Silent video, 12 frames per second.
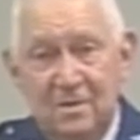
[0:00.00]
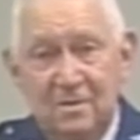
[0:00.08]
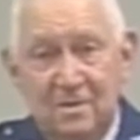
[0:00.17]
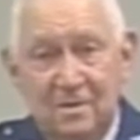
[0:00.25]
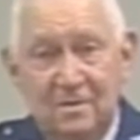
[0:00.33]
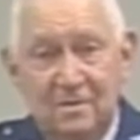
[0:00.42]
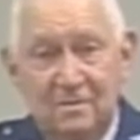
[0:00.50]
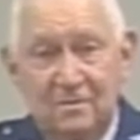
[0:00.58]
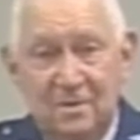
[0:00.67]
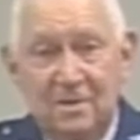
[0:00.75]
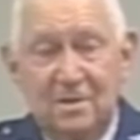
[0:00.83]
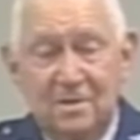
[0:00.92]
uh,
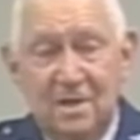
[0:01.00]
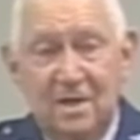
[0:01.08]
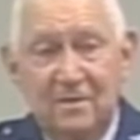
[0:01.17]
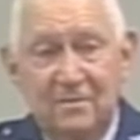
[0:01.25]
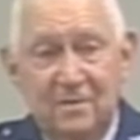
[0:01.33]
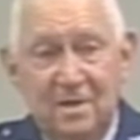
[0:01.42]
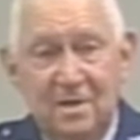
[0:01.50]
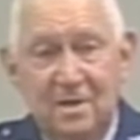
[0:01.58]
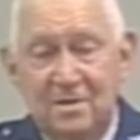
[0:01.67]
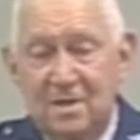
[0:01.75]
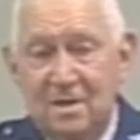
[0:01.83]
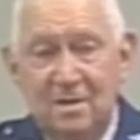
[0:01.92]
went to his house for dinner.
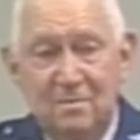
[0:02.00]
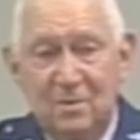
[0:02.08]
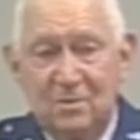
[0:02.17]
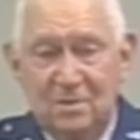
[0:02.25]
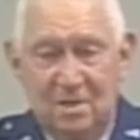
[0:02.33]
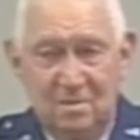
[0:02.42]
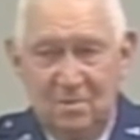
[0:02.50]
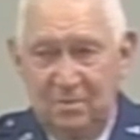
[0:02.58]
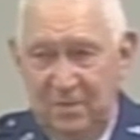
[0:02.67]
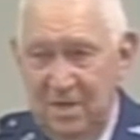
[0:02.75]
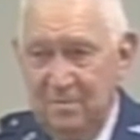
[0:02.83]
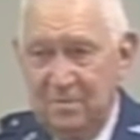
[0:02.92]
He said, Hey, most humble
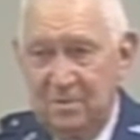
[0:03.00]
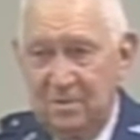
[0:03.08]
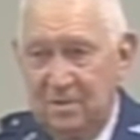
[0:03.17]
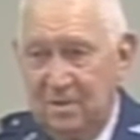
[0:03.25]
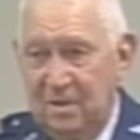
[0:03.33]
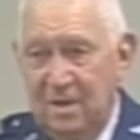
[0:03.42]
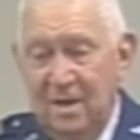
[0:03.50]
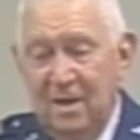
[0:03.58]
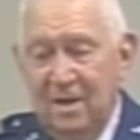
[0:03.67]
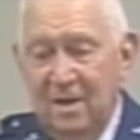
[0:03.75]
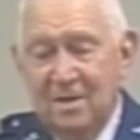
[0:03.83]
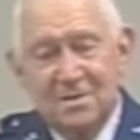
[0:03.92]
people.
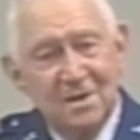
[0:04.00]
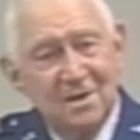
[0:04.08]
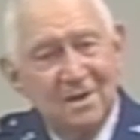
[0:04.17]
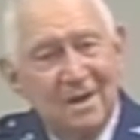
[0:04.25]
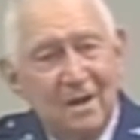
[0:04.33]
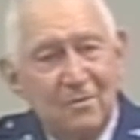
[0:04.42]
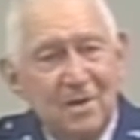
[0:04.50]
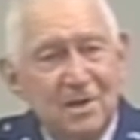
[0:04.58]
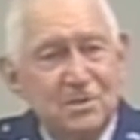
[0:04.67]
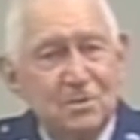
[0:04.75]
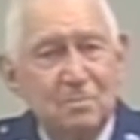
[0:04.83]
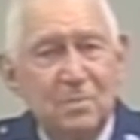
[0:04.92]
He said, Until I
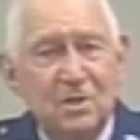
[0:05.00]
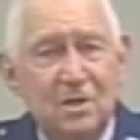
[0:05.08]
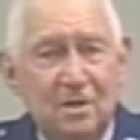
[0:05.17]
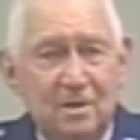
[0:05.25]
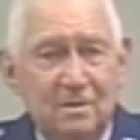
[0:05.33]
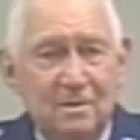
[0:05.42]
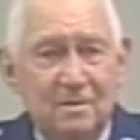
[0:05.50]
read your book.